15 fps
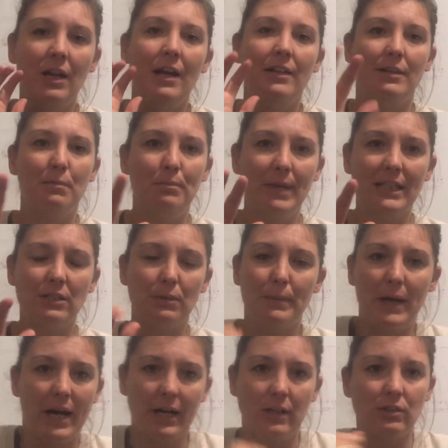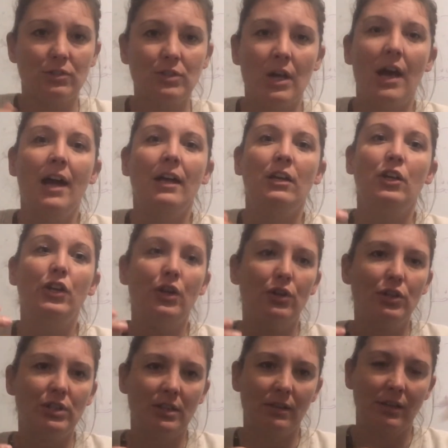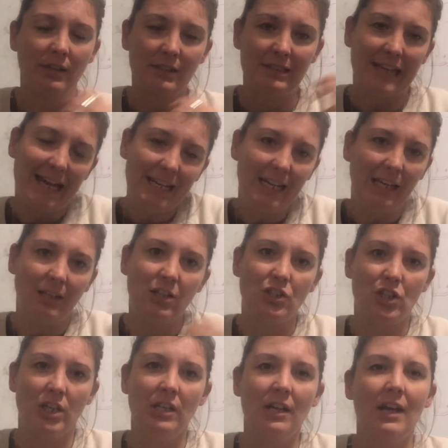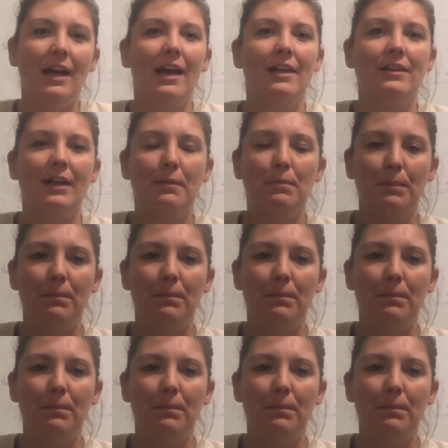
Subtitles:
the metal particles take energy and they